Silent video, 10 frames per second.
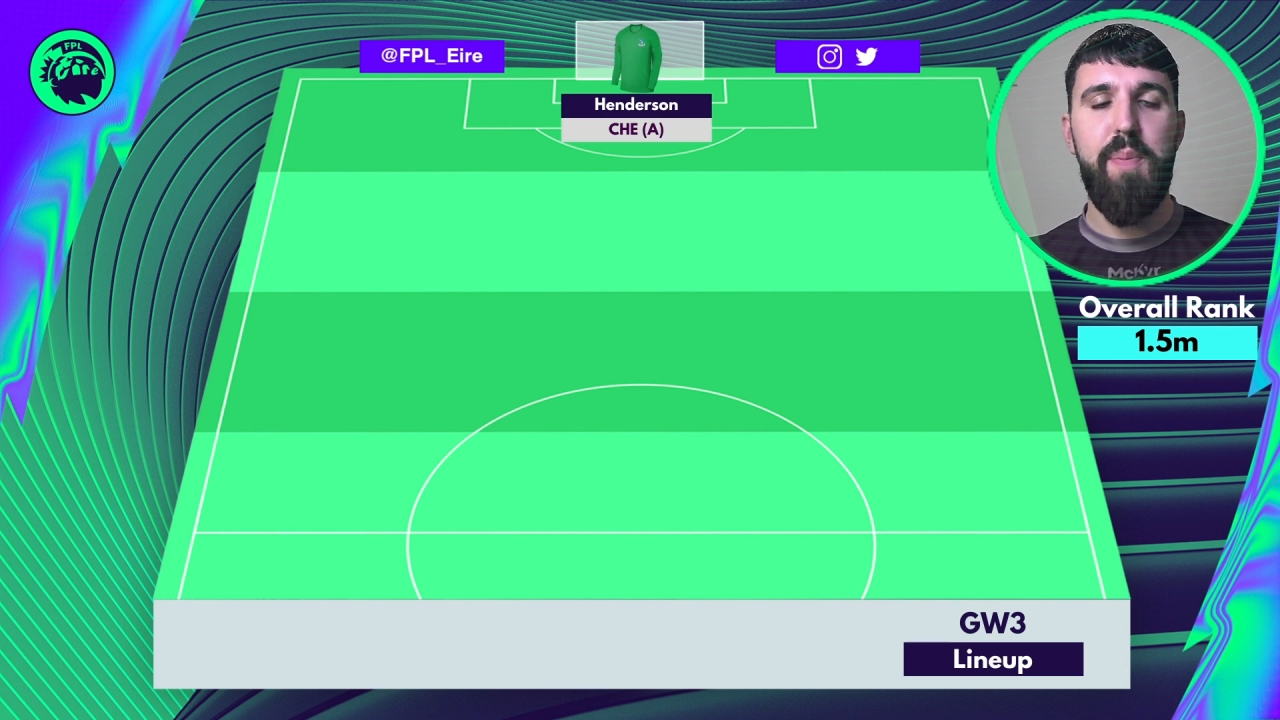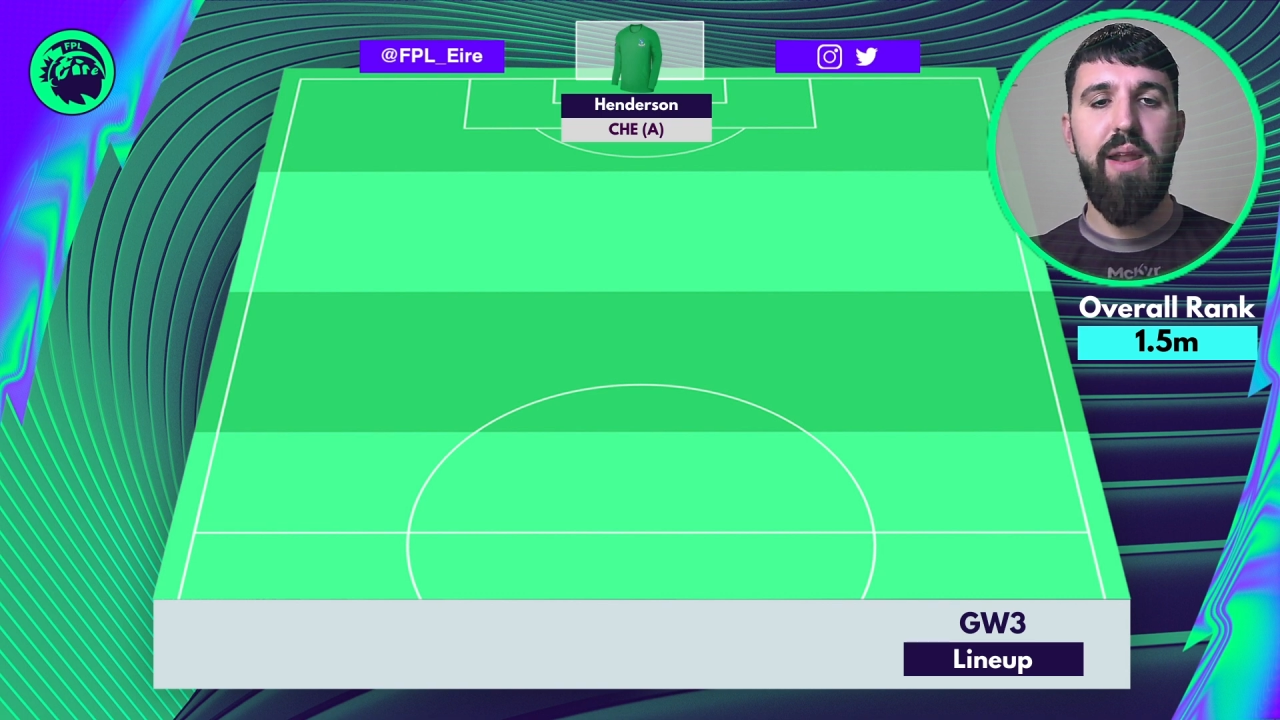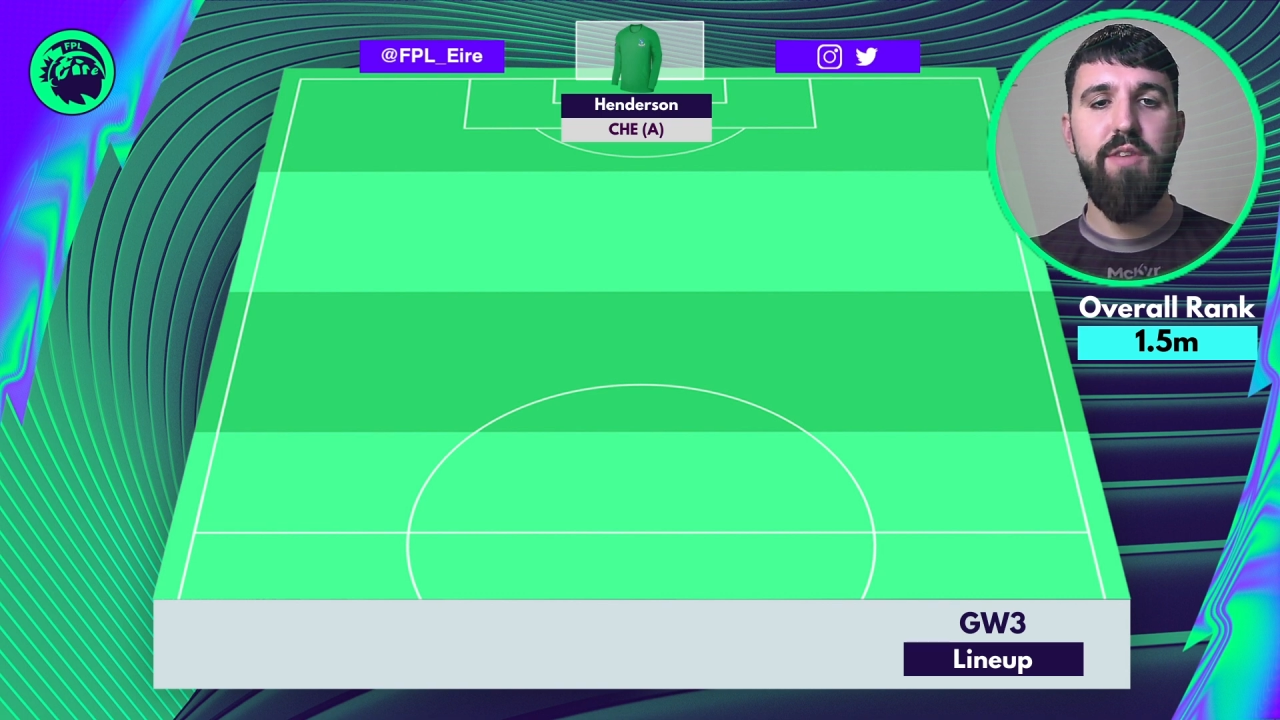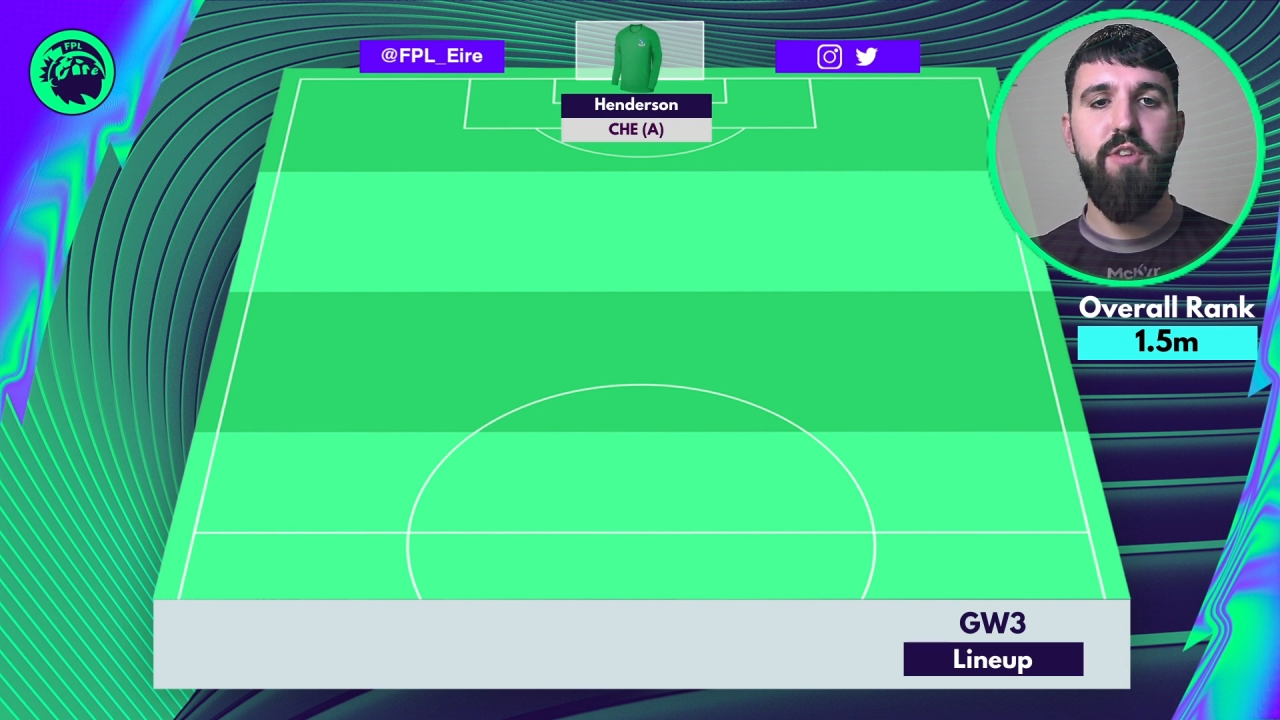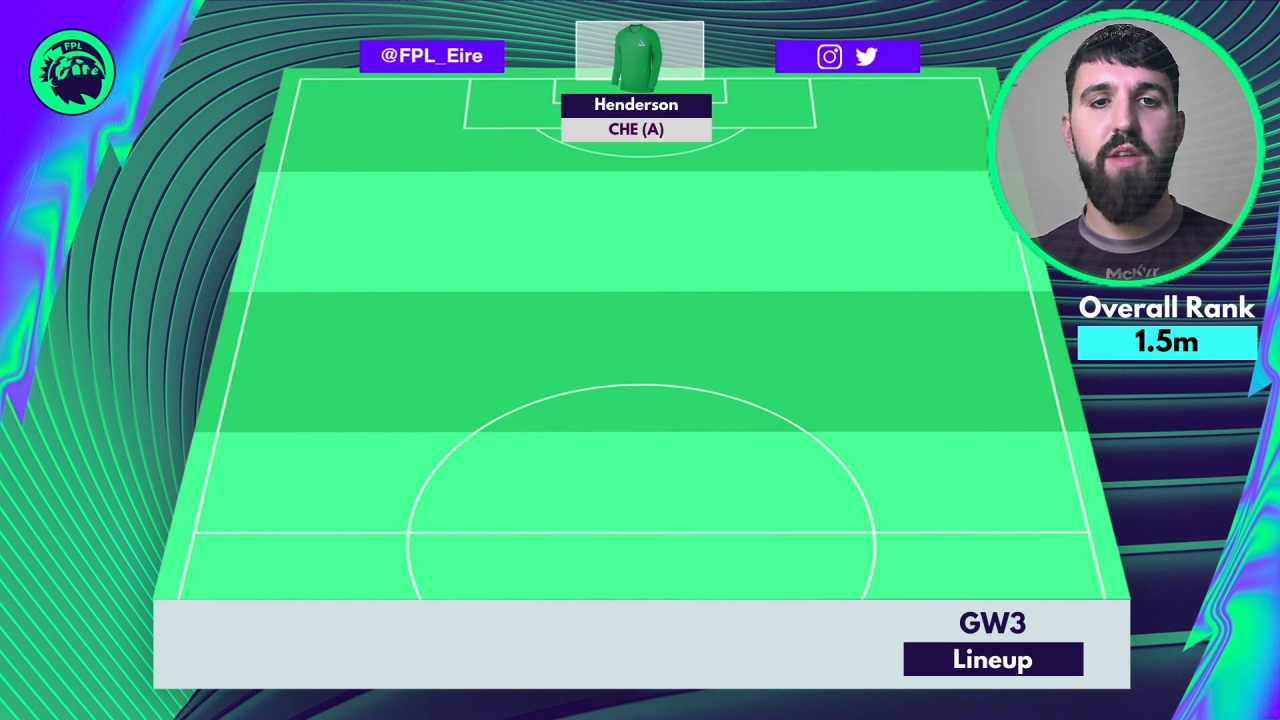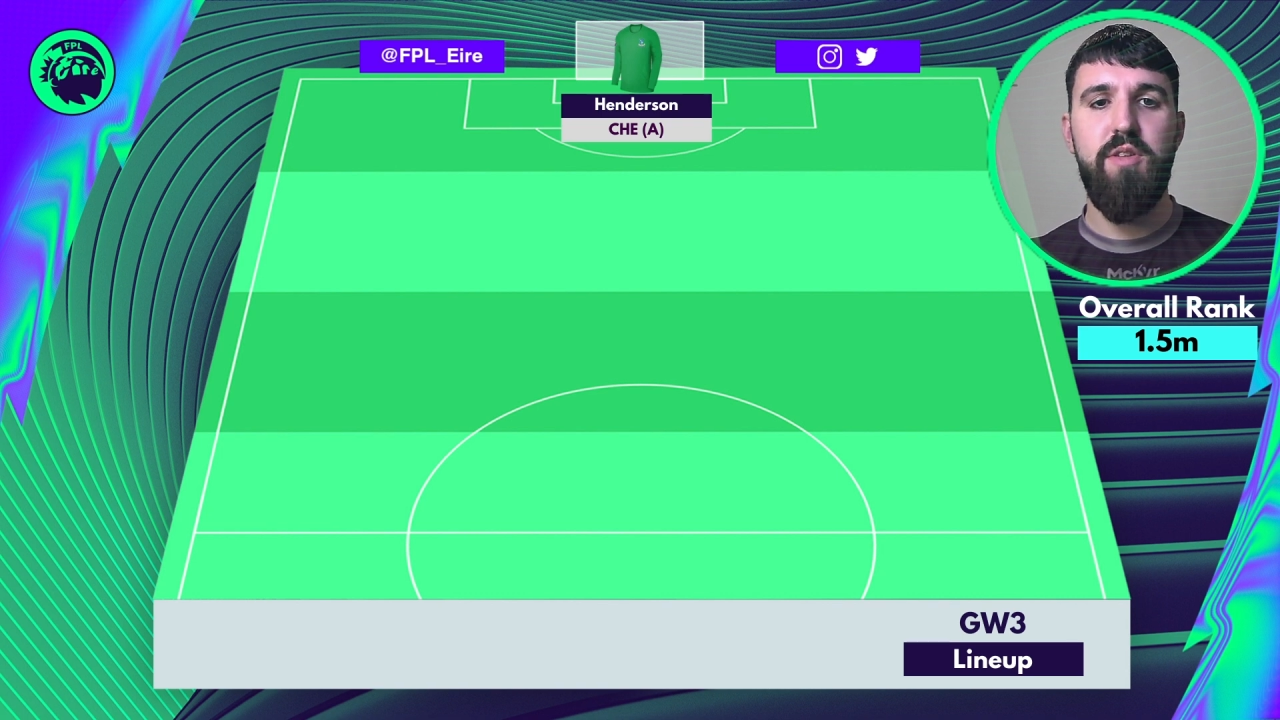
Palace shot